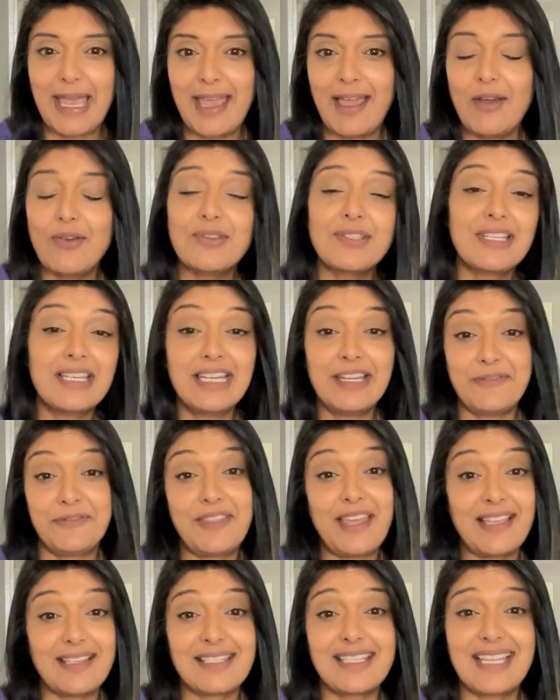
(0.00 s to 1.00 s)
house, and if
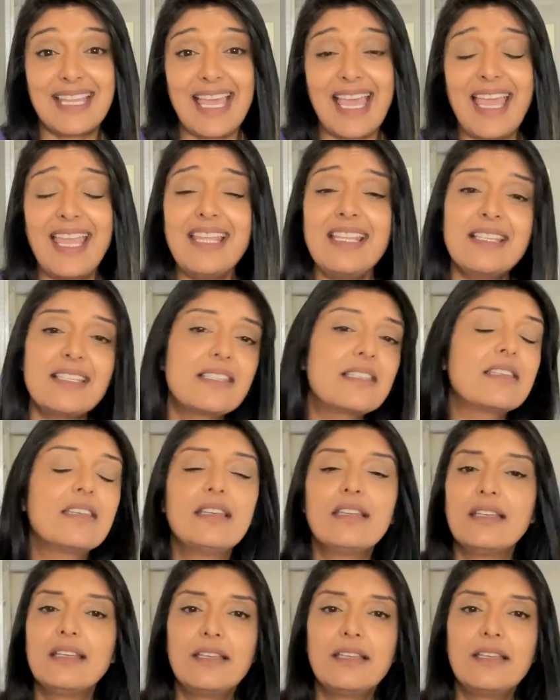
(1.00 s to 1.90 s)
that's the case,